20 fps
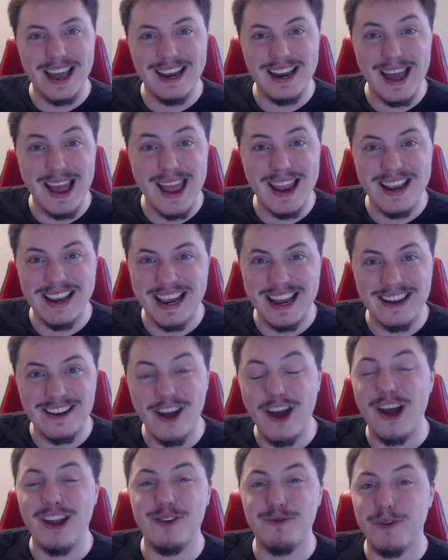I
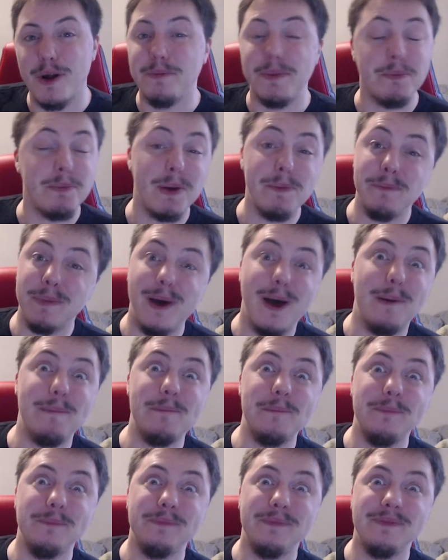cannot
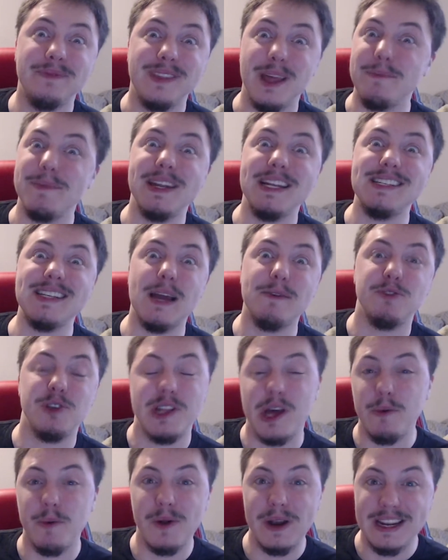rup-a-pum-pum that many times
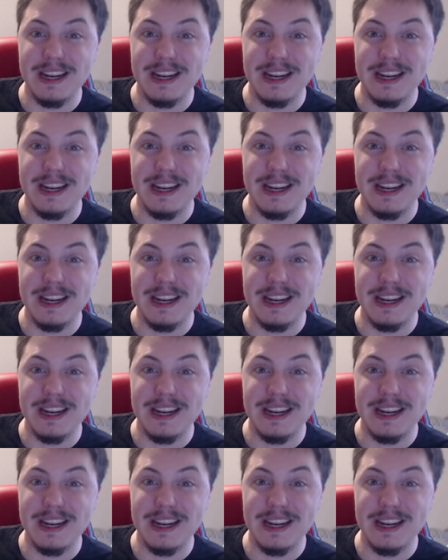without wanting